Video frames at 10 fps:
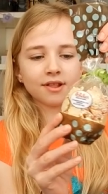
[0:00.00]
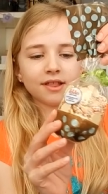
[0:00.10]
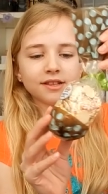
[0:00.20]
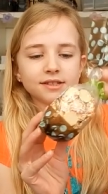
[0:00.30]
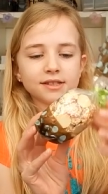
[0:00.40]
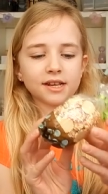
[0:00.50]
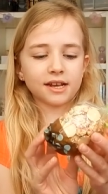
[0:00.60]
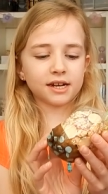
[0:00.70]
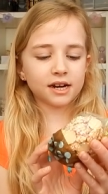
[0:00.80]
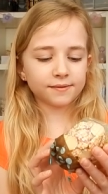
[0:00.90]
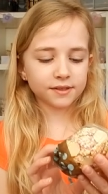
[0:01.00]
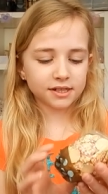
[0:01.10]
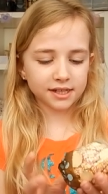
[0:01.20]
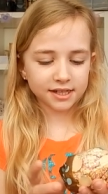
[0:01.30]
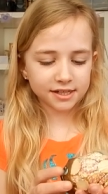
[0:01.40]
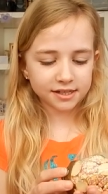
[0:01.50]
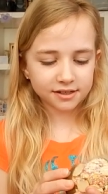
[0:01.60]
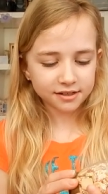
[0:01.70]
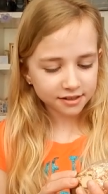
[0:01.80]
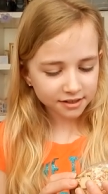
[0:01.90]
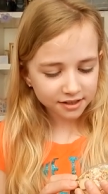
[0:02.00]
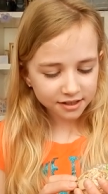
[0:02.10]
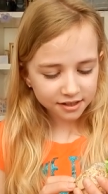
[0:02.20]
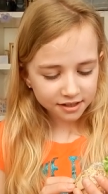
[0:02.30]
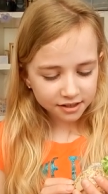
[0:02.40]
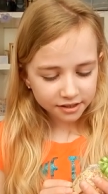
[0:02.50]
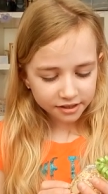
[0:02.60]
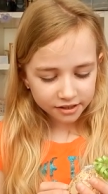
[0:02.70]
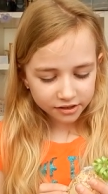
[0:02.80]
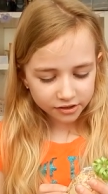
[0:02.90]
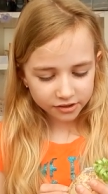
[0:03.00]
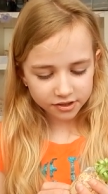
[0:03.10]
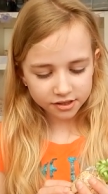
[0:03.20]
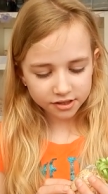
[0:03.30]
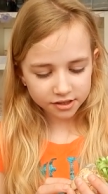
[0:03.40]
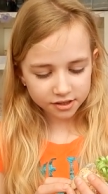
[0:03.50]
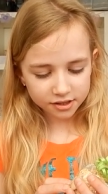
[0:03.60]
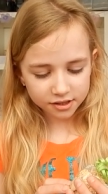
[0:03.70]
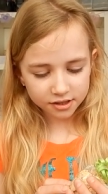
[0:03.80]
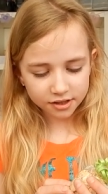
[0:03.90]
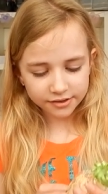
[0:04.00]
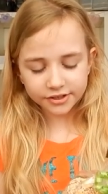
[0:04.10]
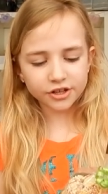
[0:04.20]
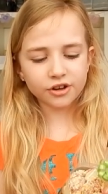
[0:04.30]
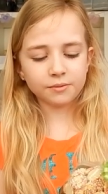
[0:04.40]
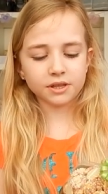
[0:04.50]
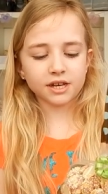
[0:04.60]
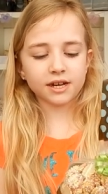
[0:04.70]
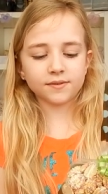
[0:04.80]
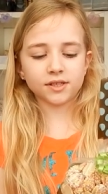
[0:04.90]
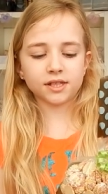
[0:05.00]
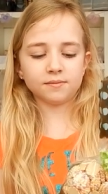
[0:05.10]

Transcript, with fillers: they're just like covered in just, I don't know what they're covered in,